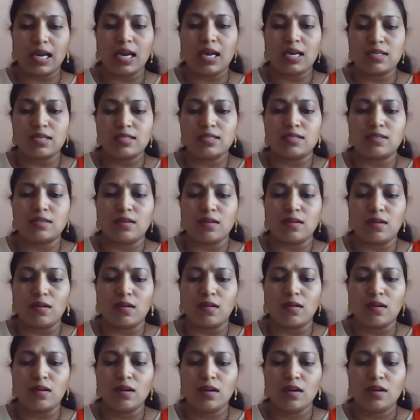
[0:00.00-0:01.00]
as
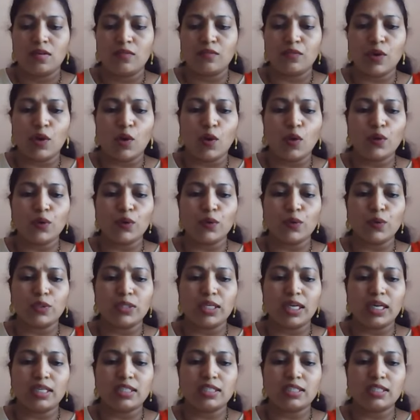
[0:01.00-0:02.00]
we all know,
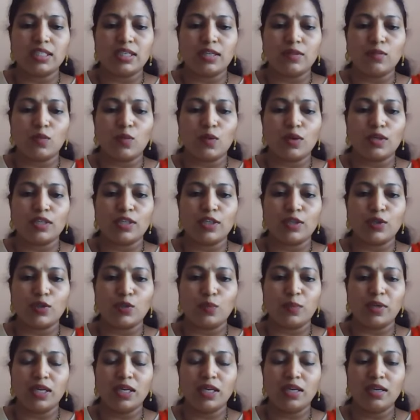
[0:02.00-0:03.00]
that she wanted to
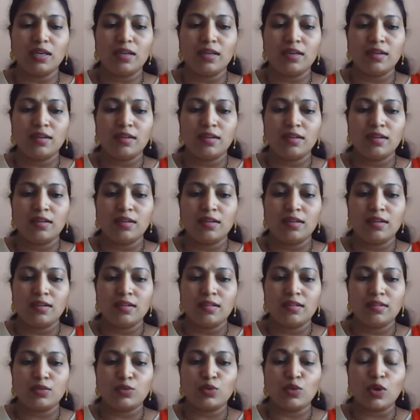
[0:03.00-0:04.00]
be
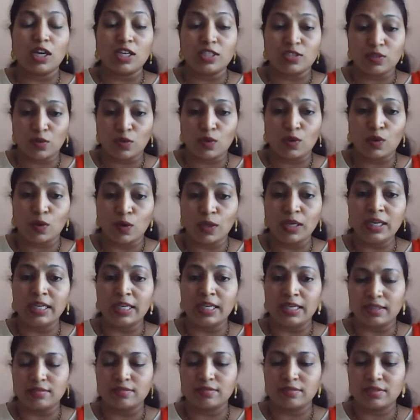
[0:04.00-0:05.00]
Suresh
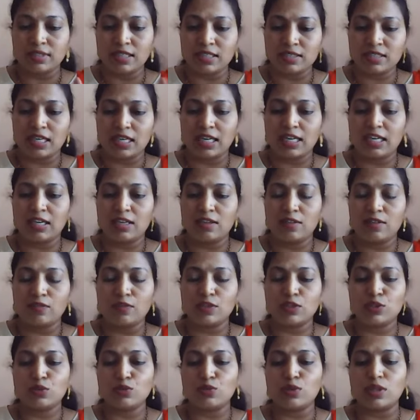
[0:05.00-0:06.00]
Koili. Just I
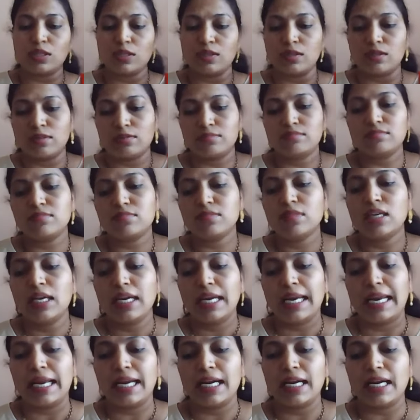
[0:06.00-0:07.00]
wish to
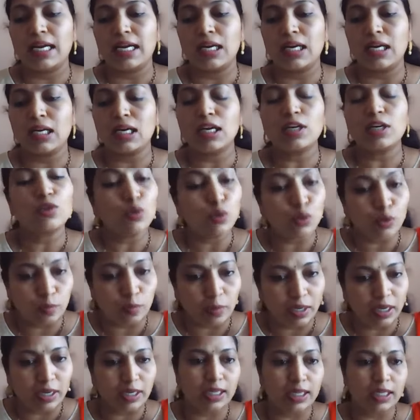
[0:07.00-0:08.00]
conclude
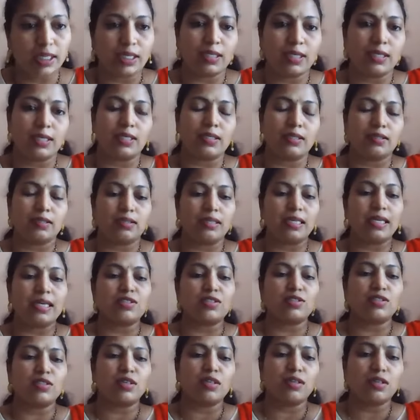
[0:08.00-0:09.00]
my
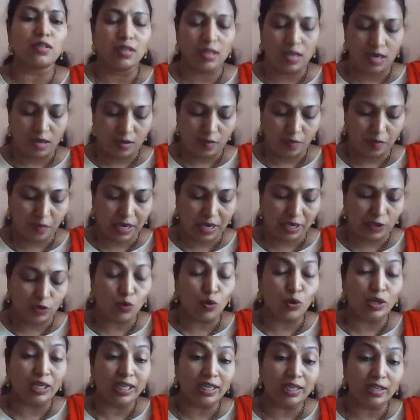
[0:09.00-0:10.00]
lecture by
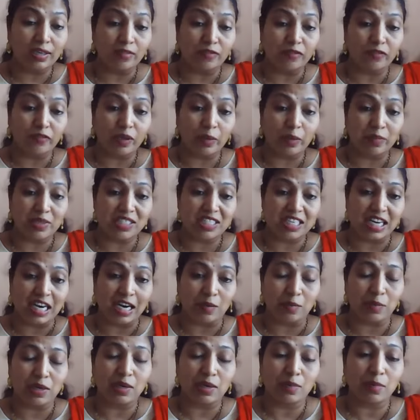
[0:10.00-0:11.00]
quoting the famous
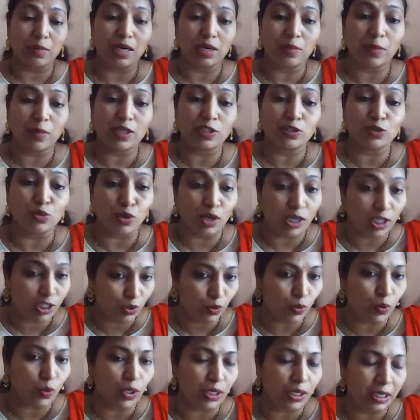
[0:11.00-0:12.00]
statement made by
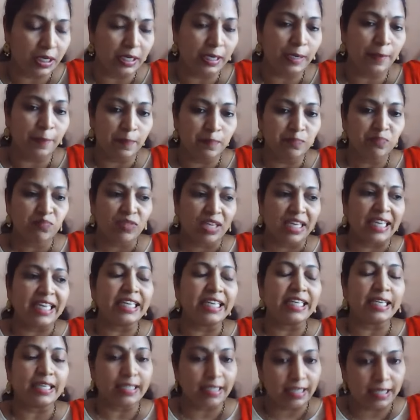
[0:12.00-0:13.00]
Suresh Koili,
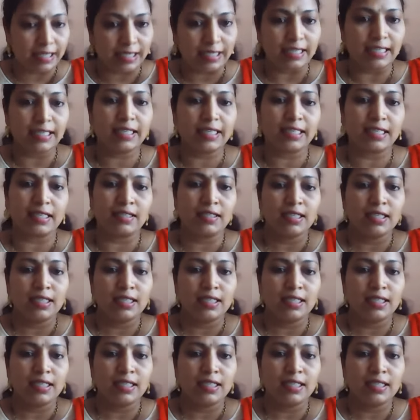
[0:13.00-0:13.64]
Indian critic.